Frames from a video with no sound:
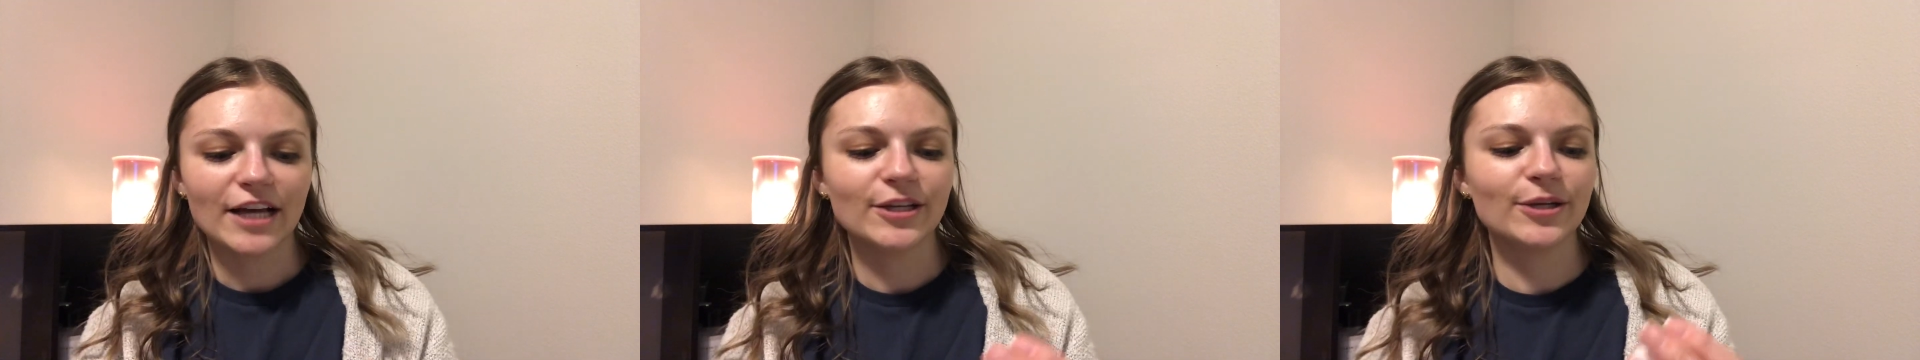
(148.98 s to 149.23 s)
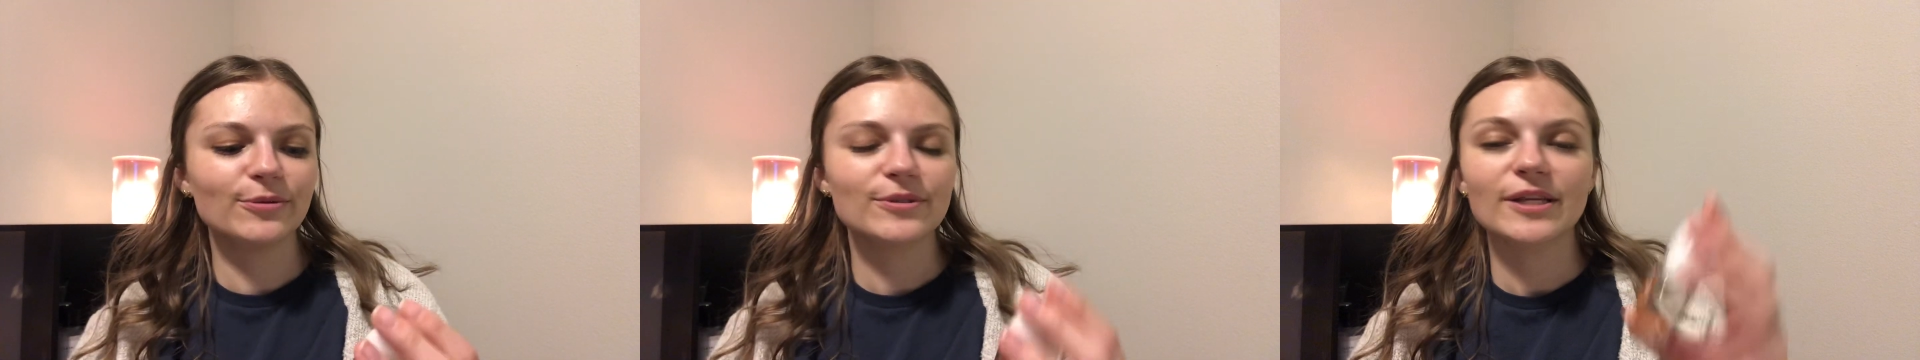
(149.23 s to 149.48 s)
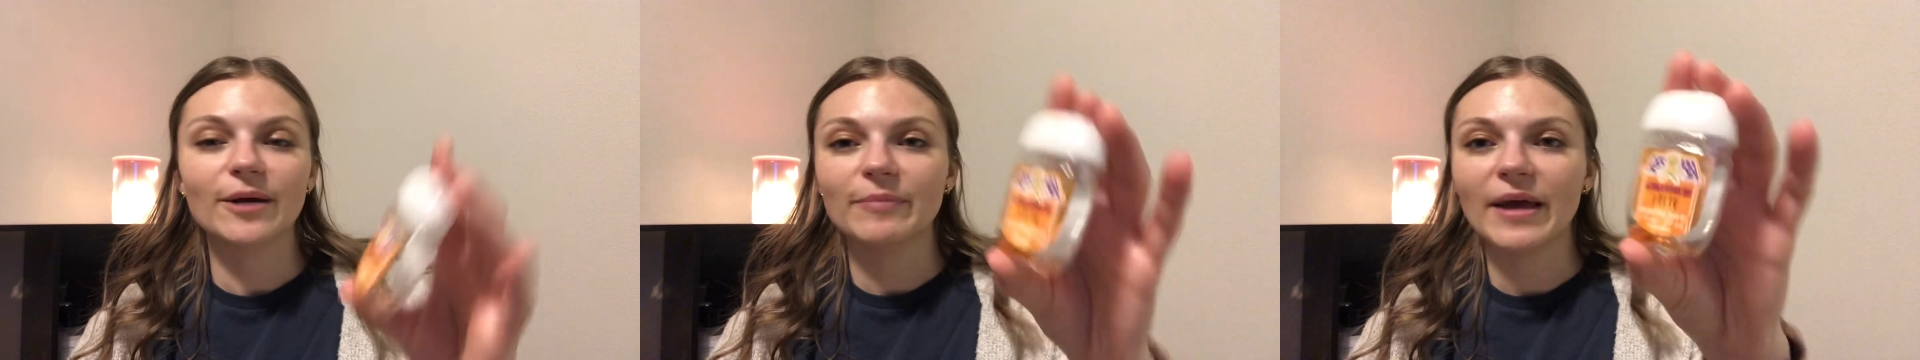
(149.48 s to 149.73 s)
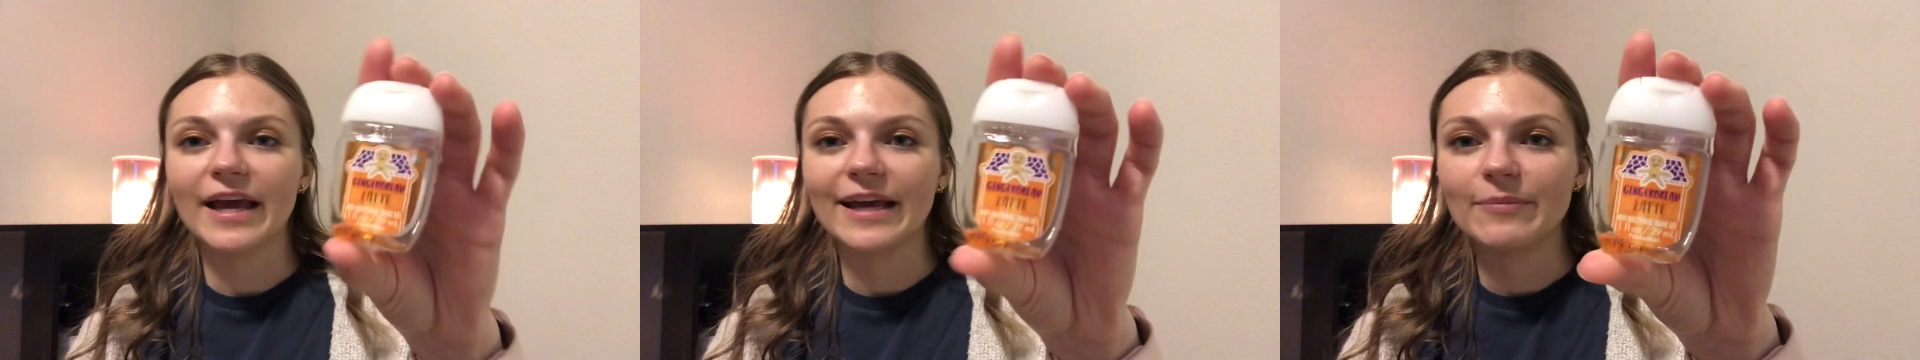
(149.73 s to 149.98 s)
used up
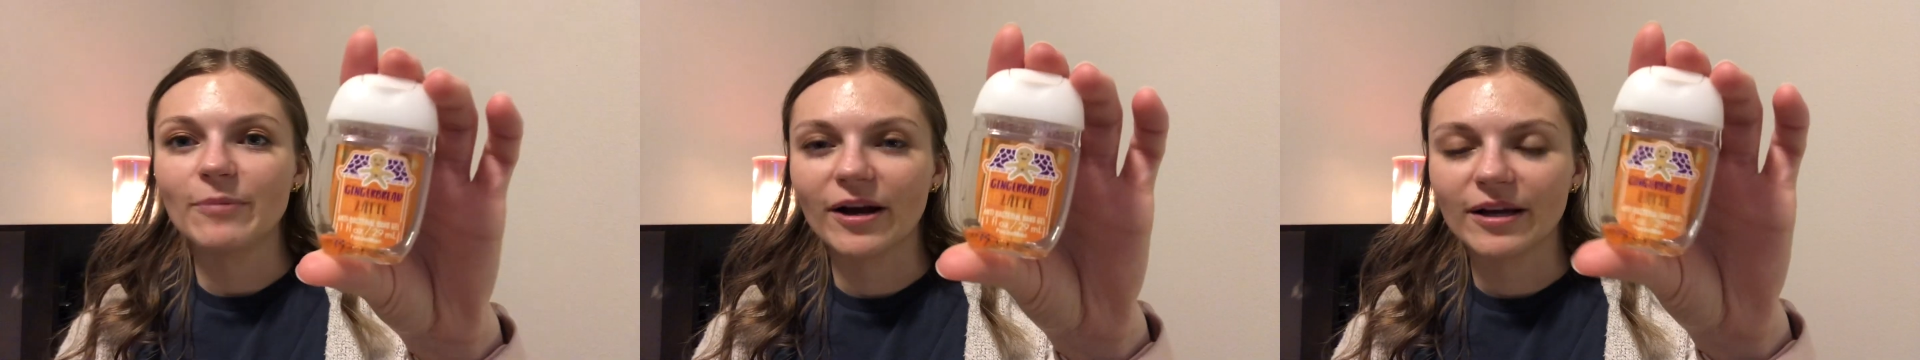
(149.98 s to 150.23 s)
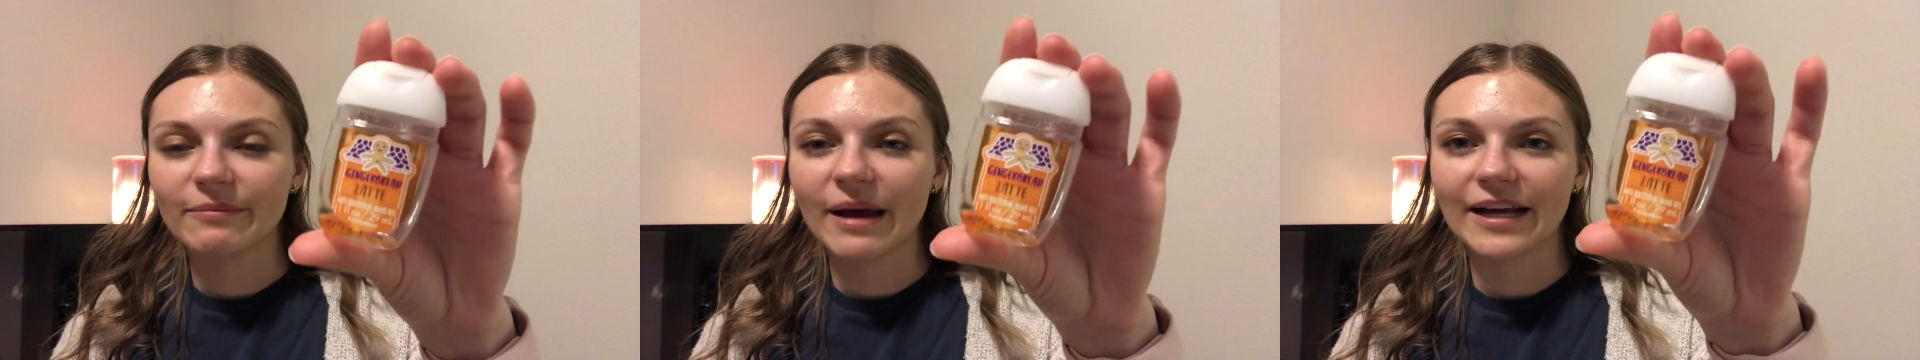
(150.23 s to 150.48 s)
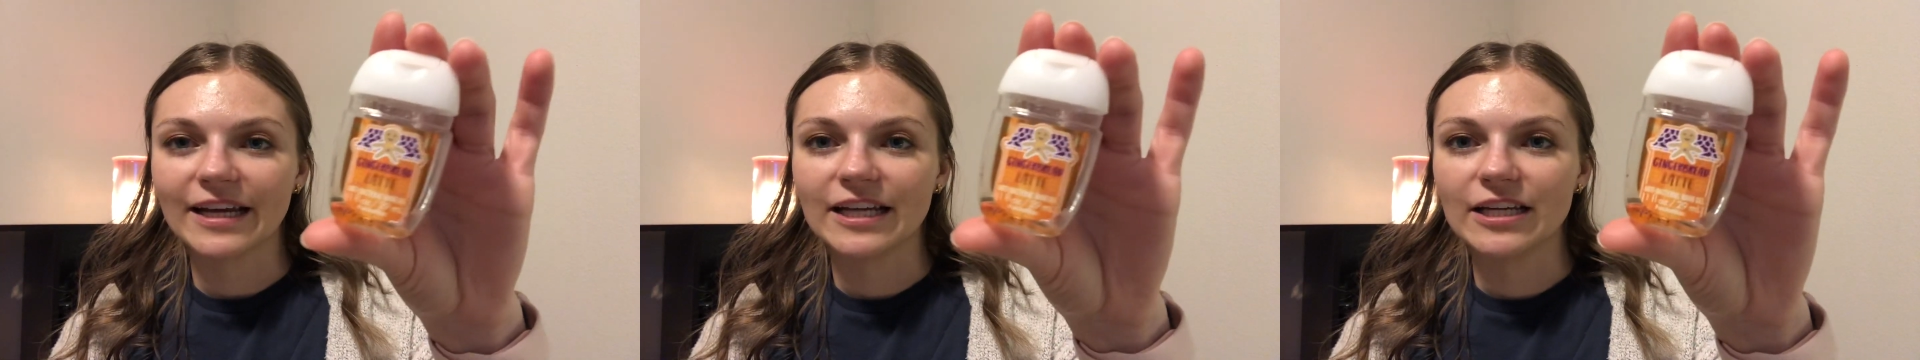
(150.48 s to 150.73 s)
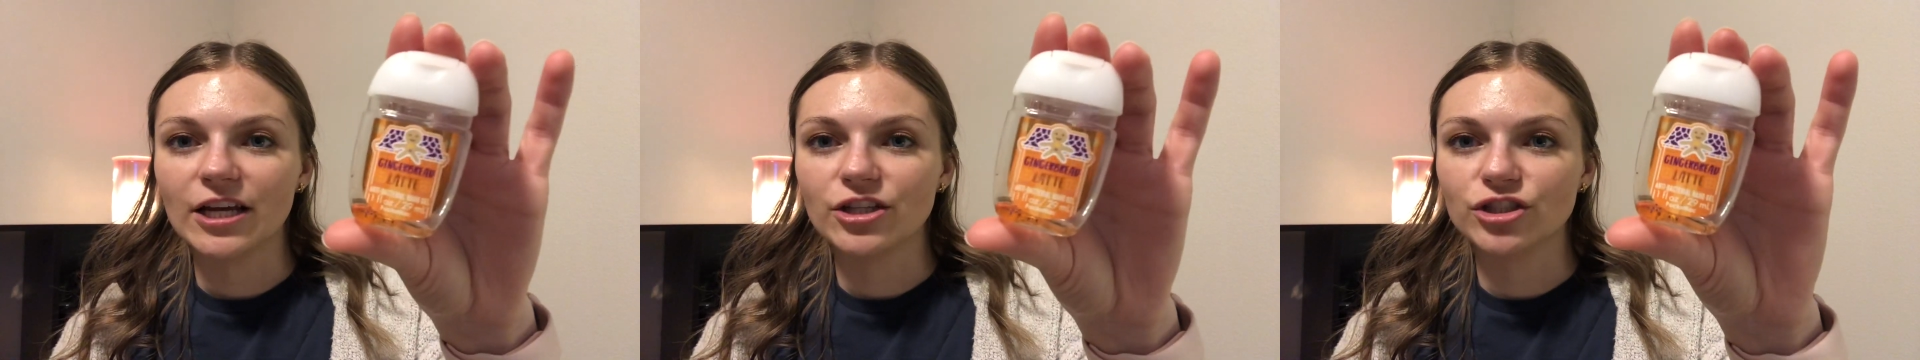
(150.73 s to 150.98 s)
a PocketBac
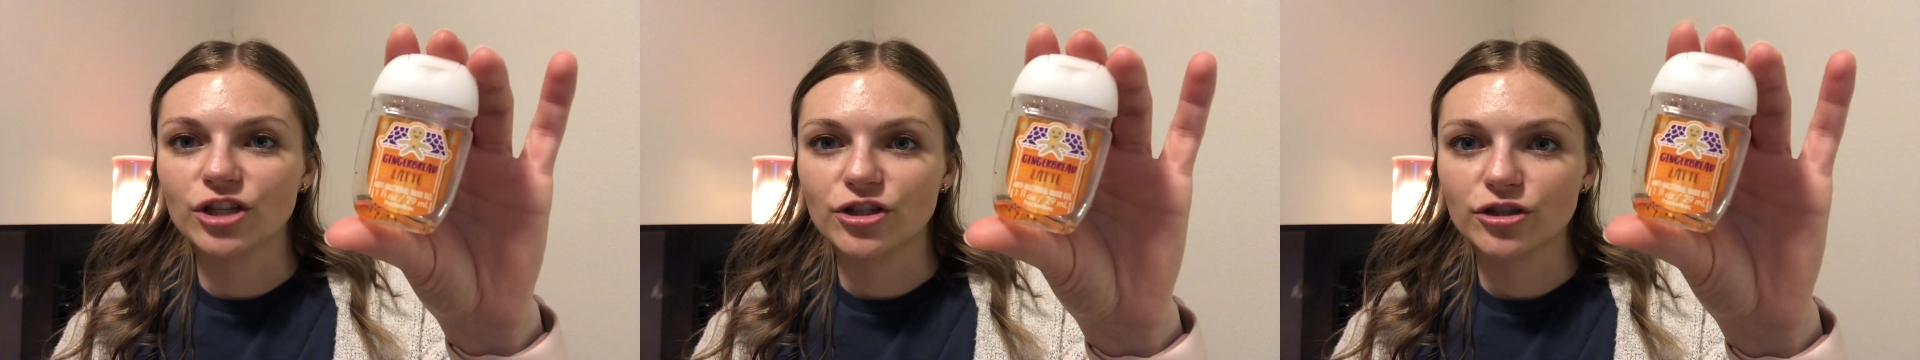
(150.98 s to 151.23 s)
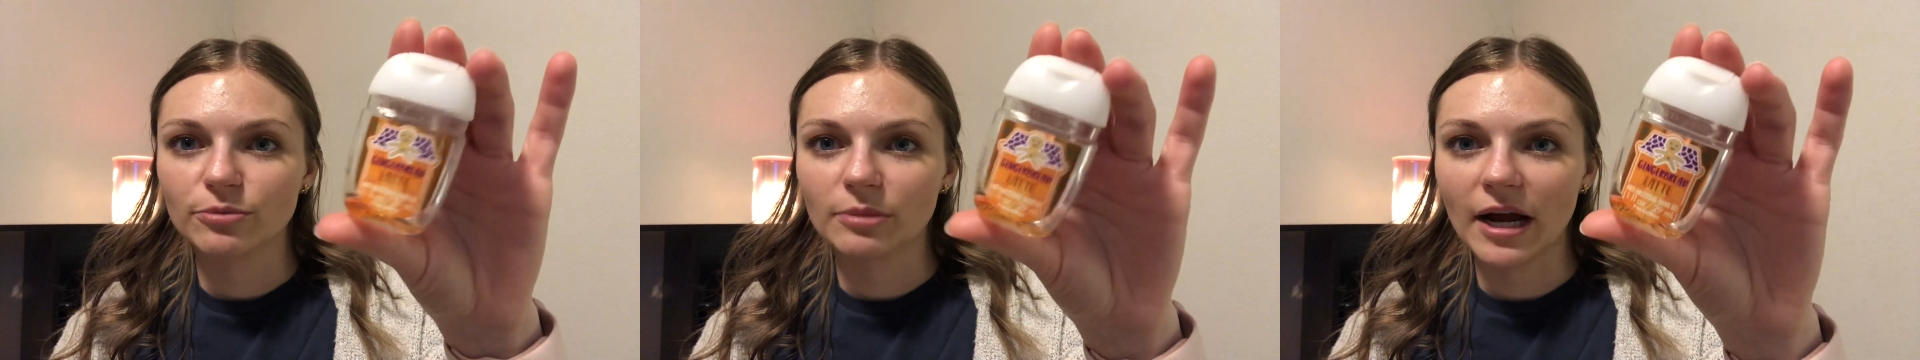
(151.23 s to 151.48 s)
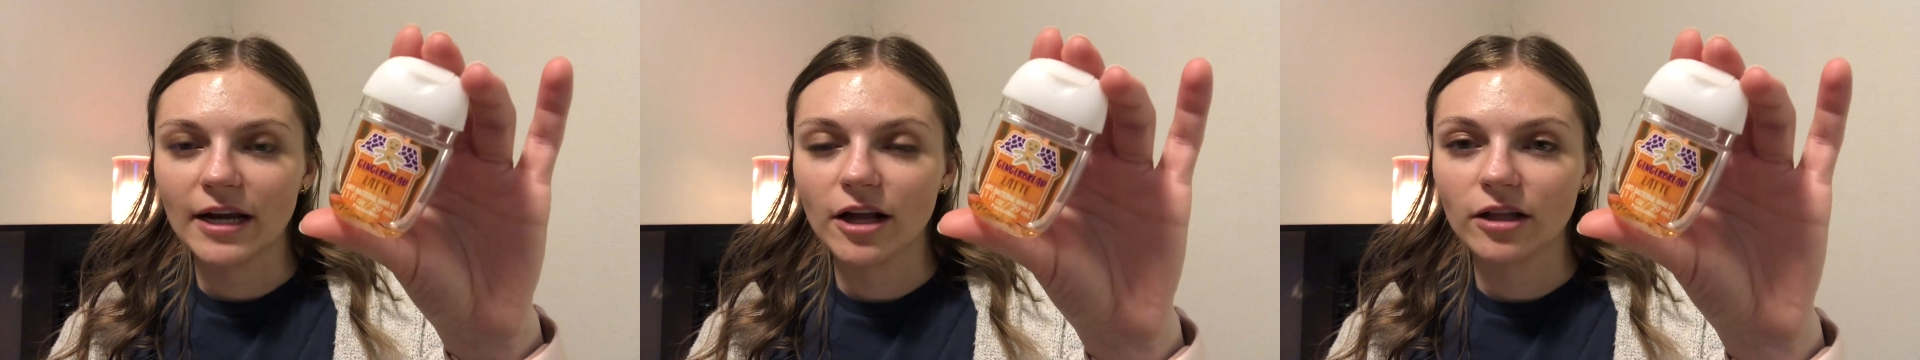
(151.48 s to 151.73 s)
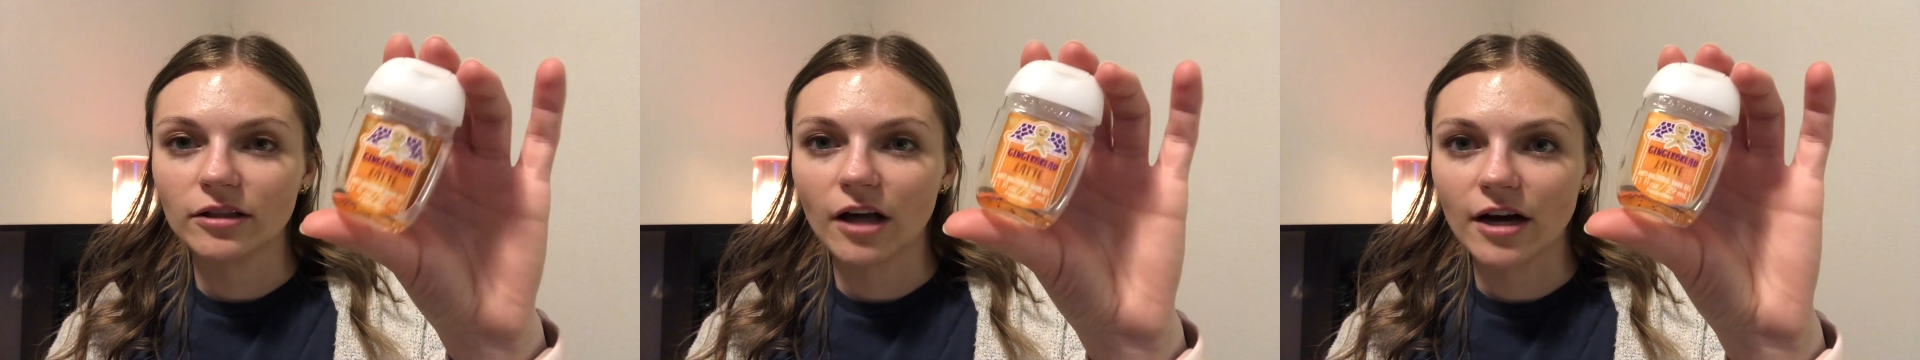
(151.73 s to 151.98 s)
in gingerbread
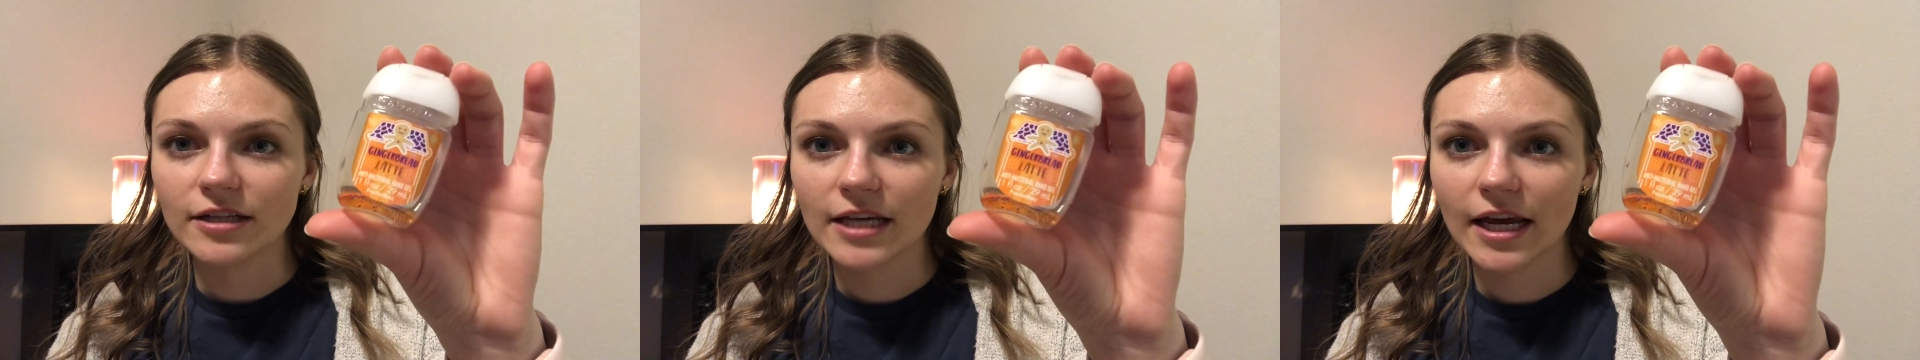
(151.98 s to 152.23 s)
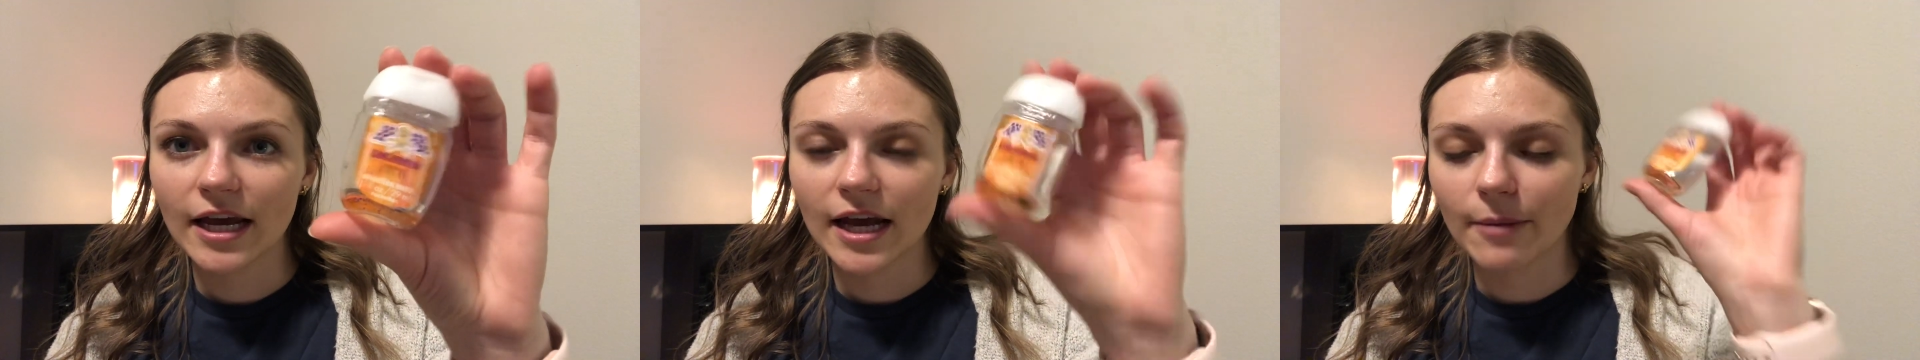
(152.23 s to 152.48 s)
latte.